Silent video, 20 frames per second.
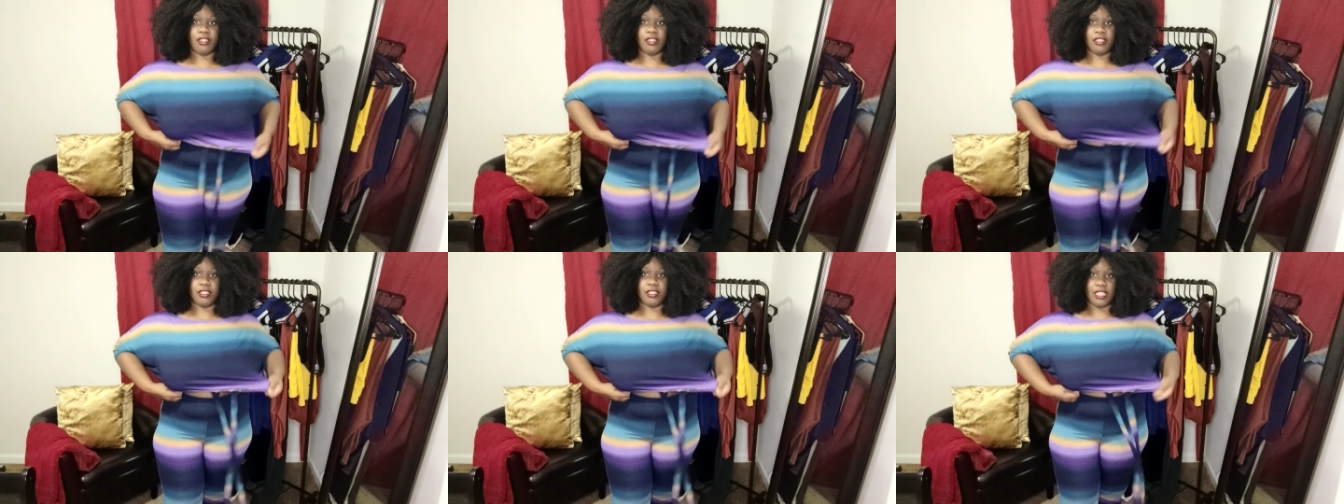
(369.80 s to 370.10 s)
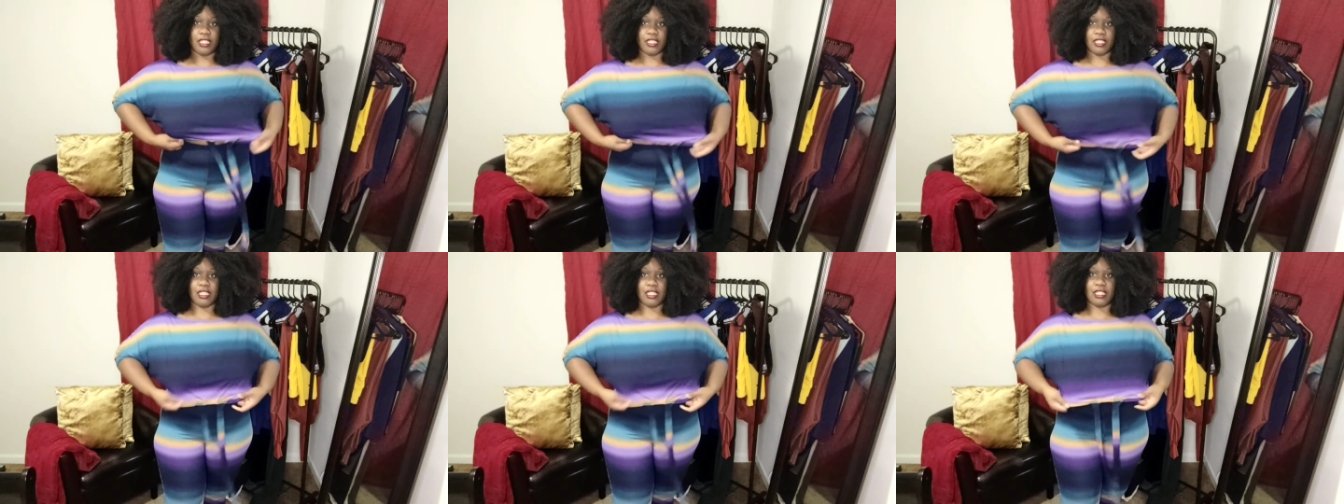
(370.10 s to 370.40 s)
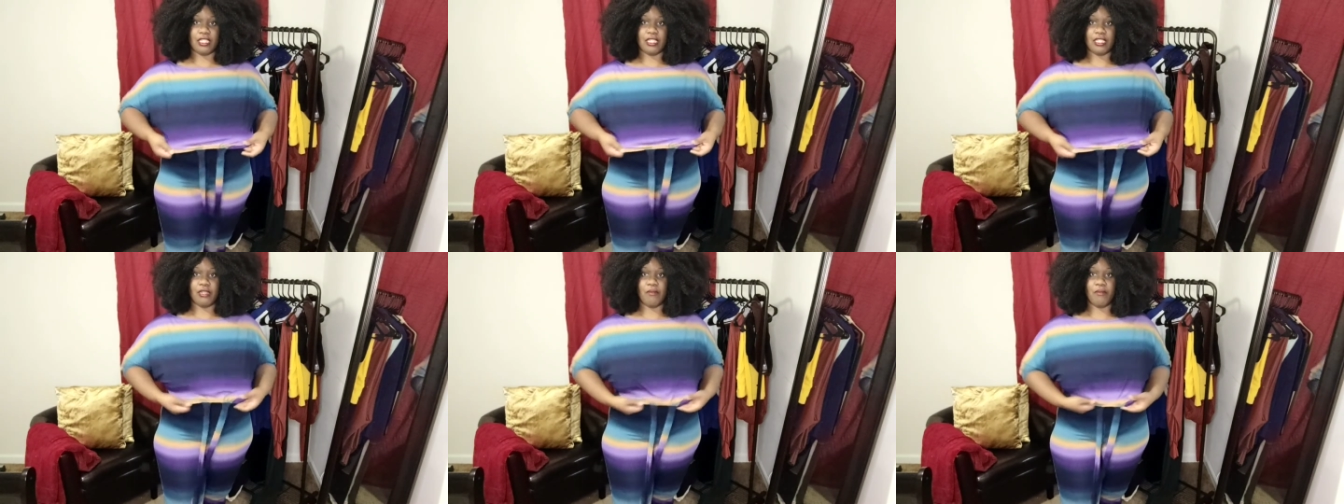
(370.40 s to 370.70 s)
just a
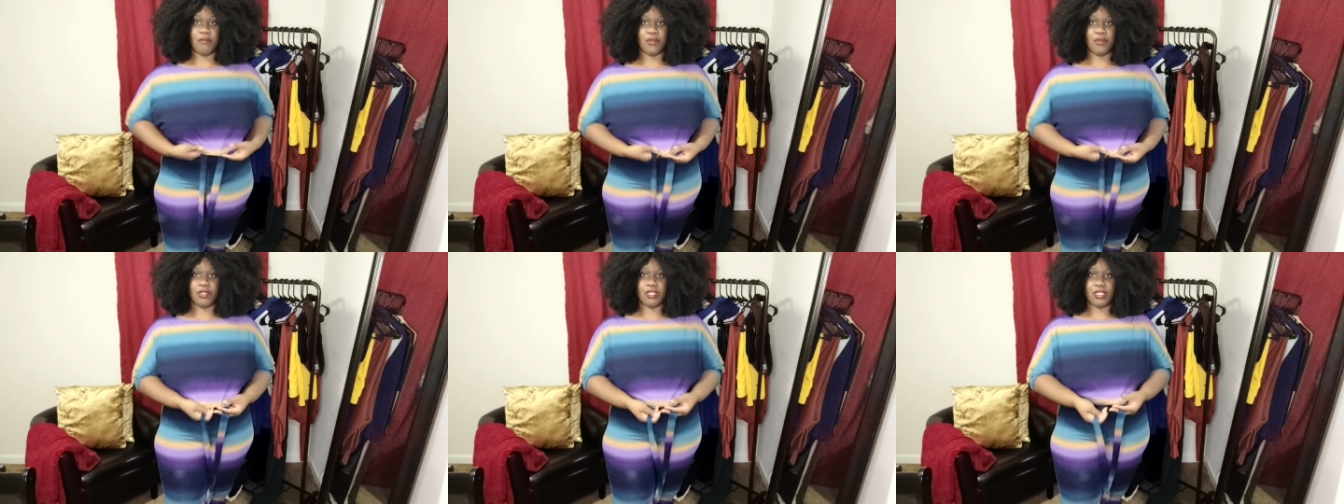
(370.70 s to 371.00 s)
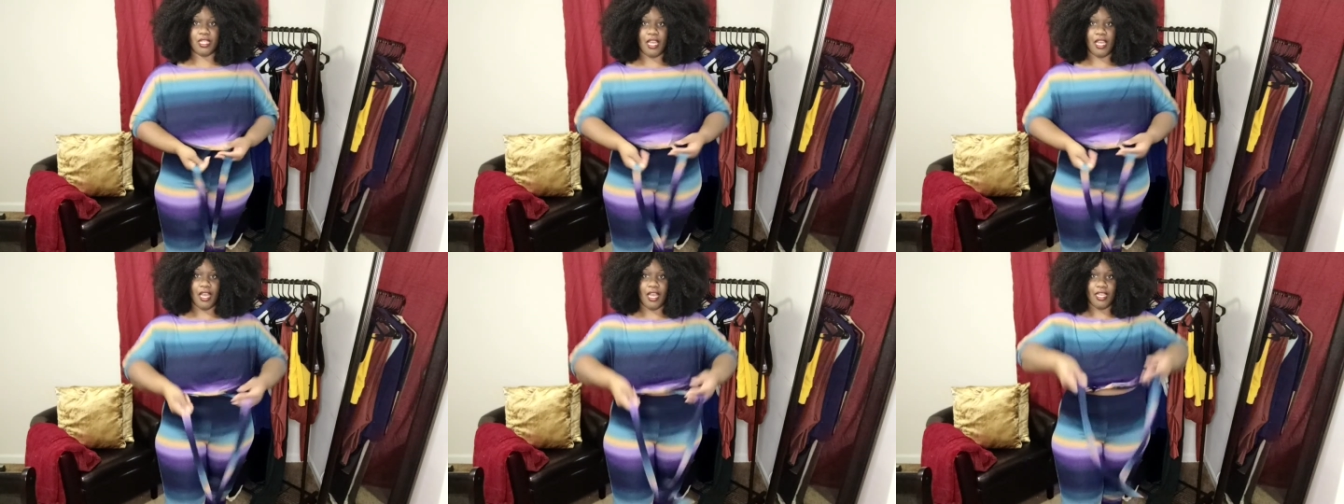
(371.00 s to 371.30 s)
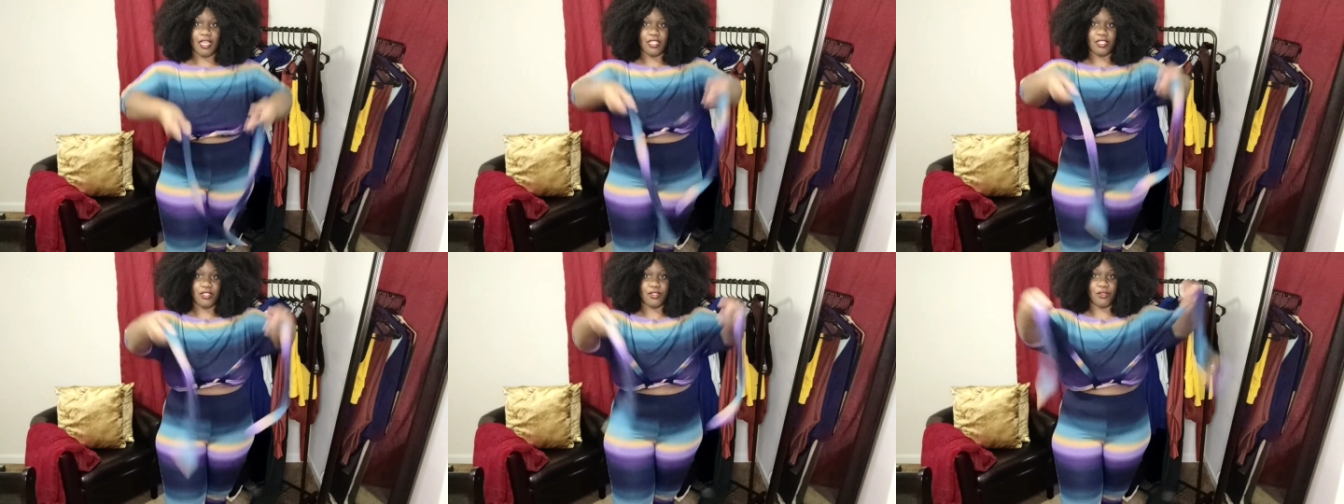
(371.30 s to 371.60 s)
simple
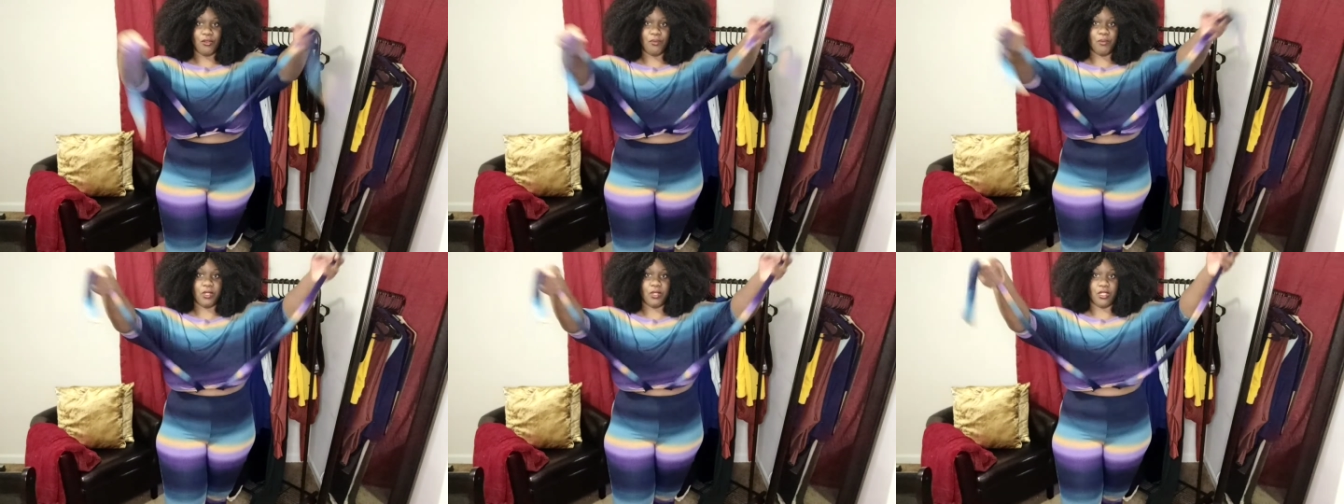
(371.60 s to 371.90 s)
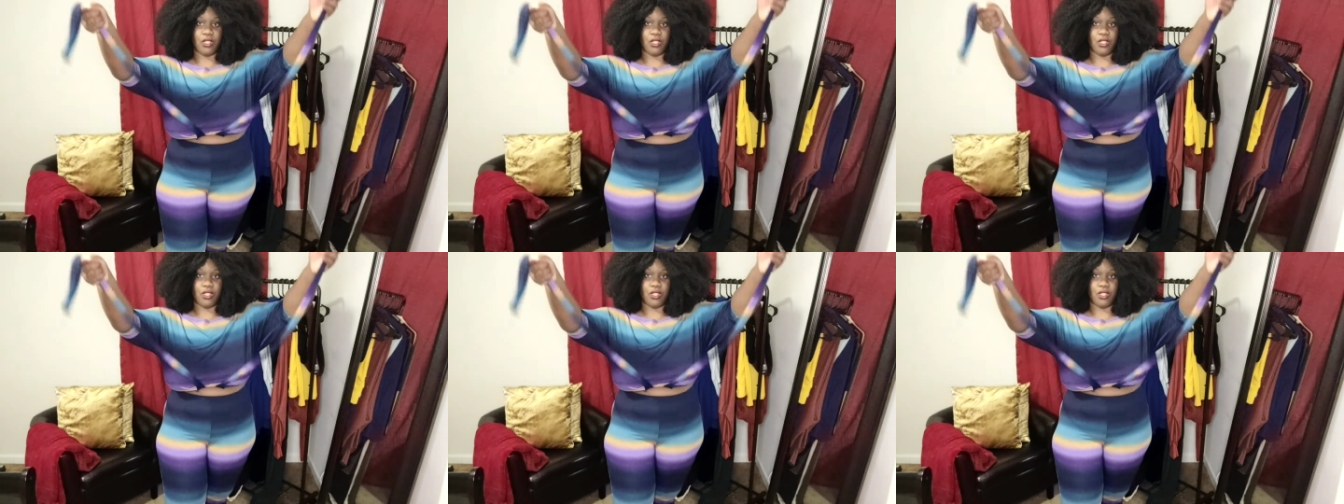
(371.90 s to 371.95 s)
tie super